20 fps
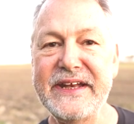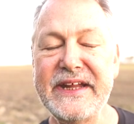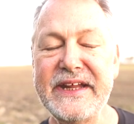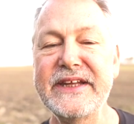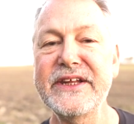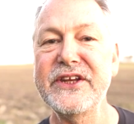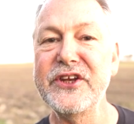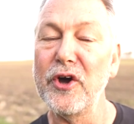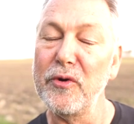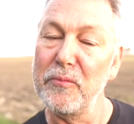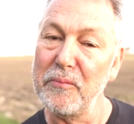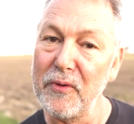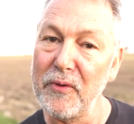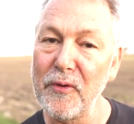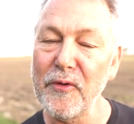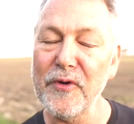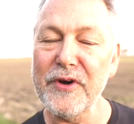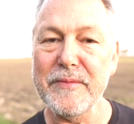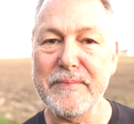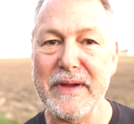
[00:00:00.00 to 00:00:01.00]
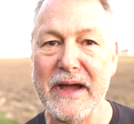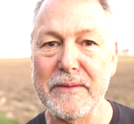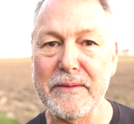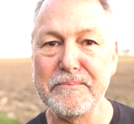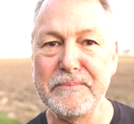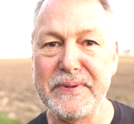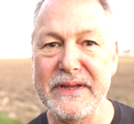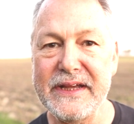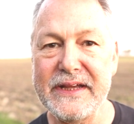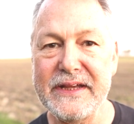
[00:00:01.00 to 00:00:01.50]
I need to know more
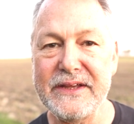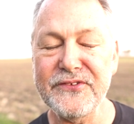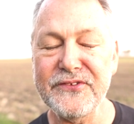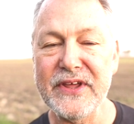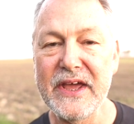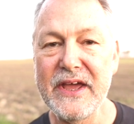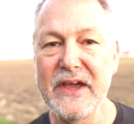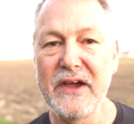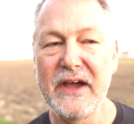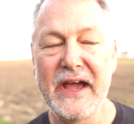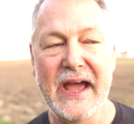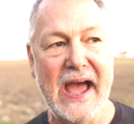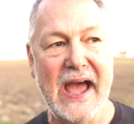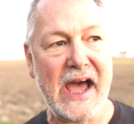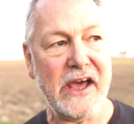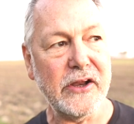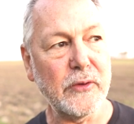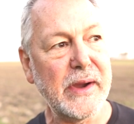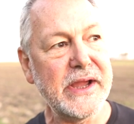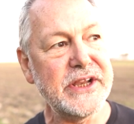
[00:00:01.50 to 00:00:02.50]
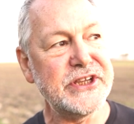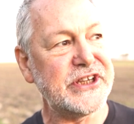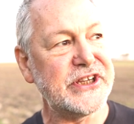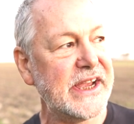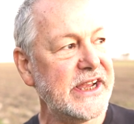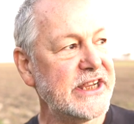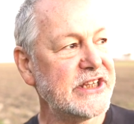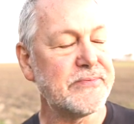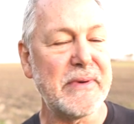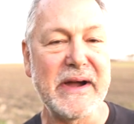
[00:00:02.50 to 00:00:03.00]
about bees? How do I
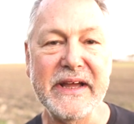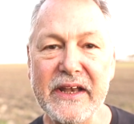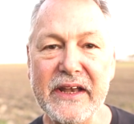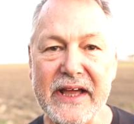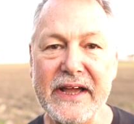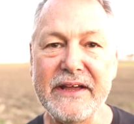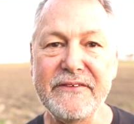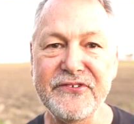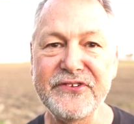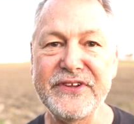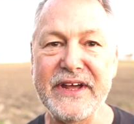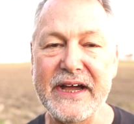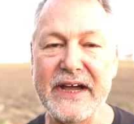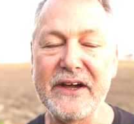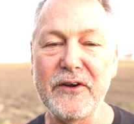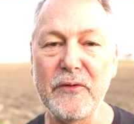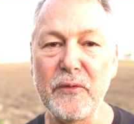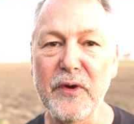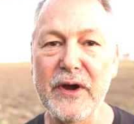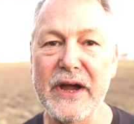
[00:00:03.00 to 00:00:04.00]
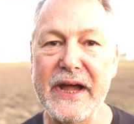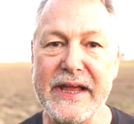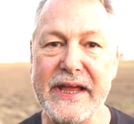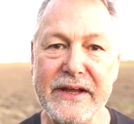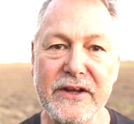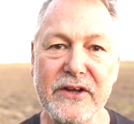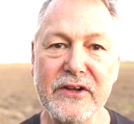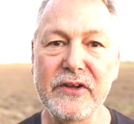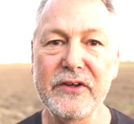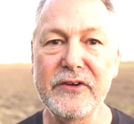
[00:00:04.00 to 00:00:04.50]
change my lifestyle where I
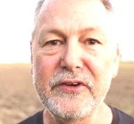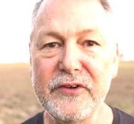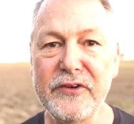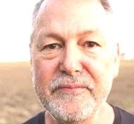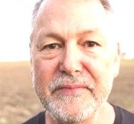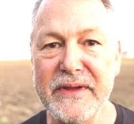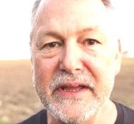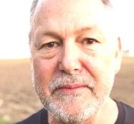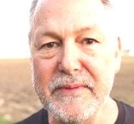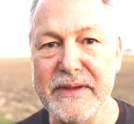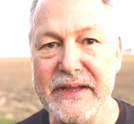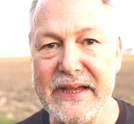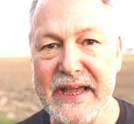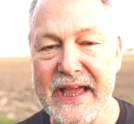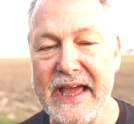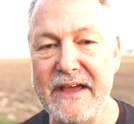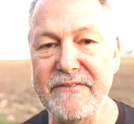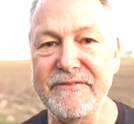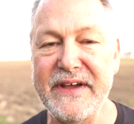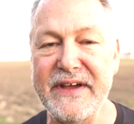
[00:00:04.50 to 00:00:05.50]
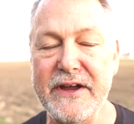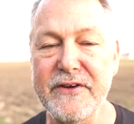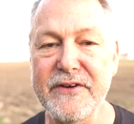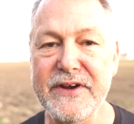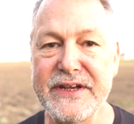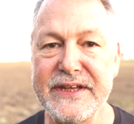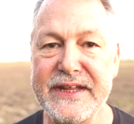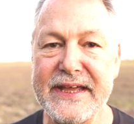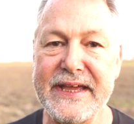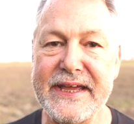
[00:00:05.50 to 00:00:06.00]
include maybe a half
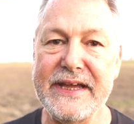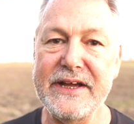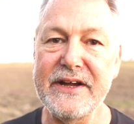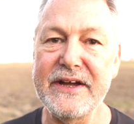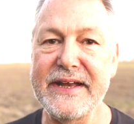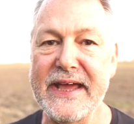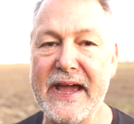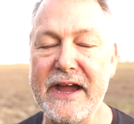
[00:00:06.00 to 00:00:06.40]
hour a day, an